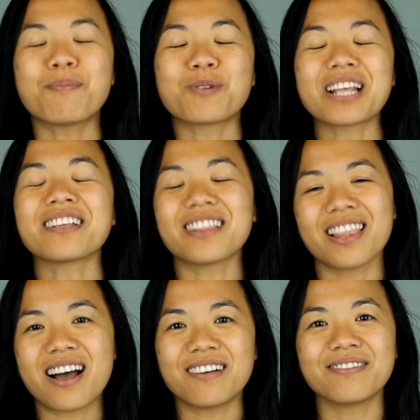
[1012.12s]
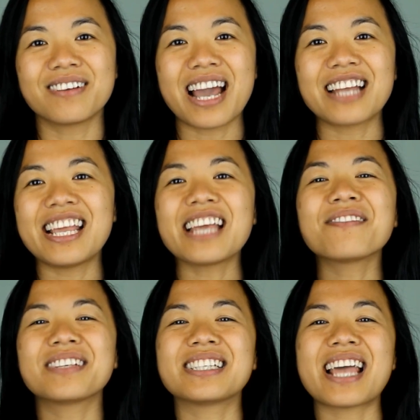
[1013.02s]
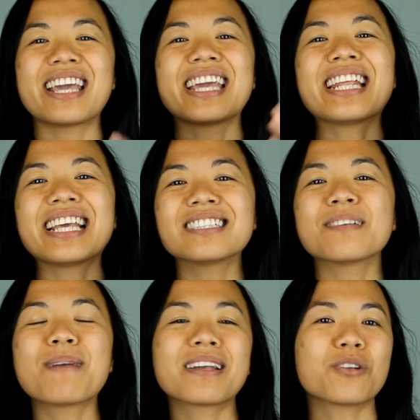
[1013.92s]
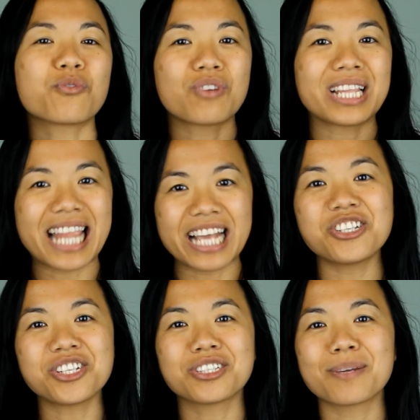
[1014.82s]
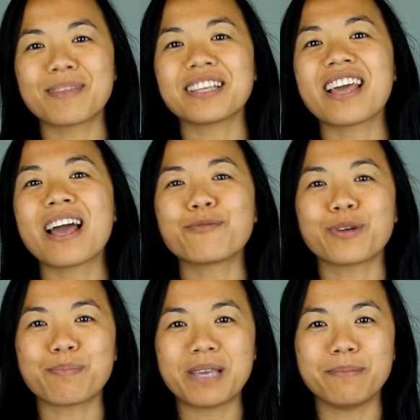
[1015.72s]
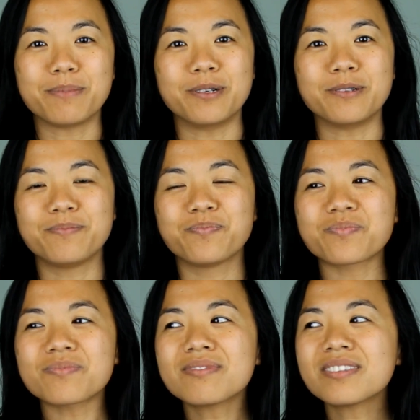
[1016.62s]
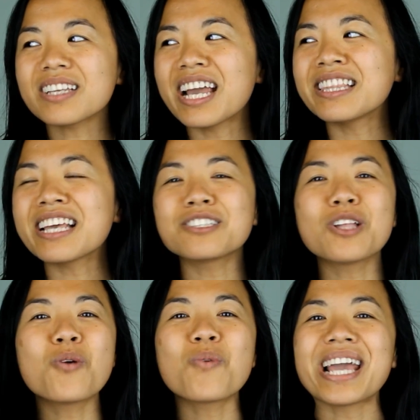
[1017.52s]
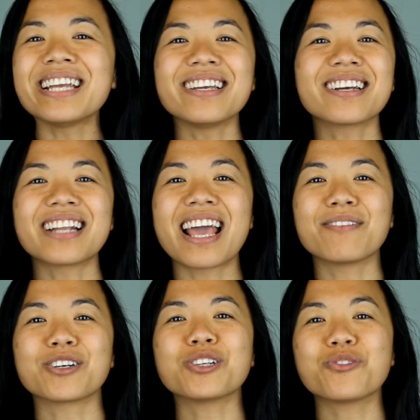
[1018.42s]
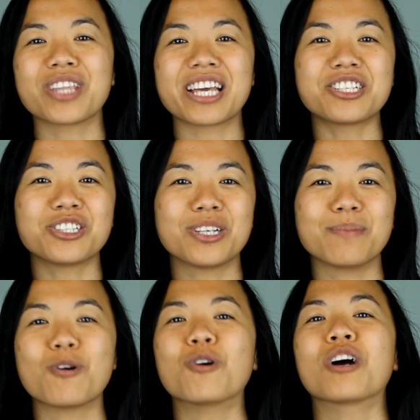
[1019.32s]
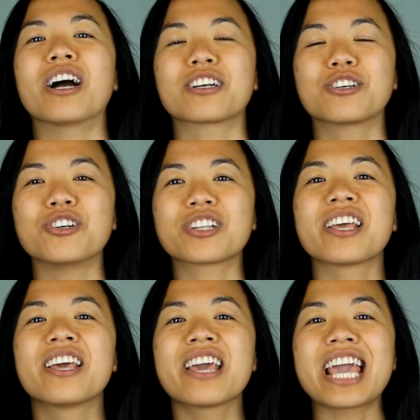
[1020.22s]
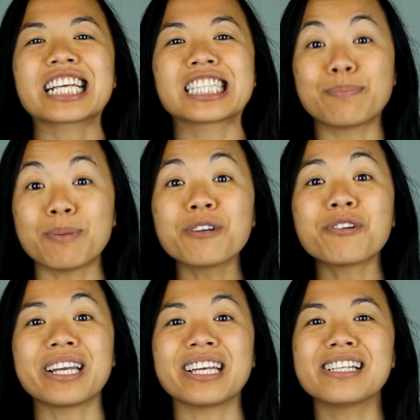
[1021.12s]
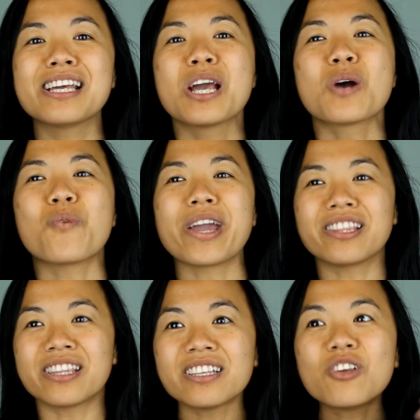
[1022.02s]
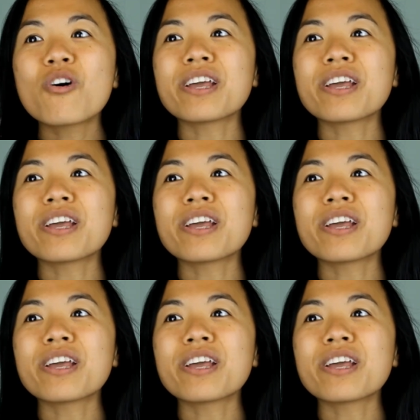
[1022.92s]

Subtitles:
that you love. At the end of the day, it is about the relationship that you have with people. And there's no way you're going to have a good relationship or a good experience when your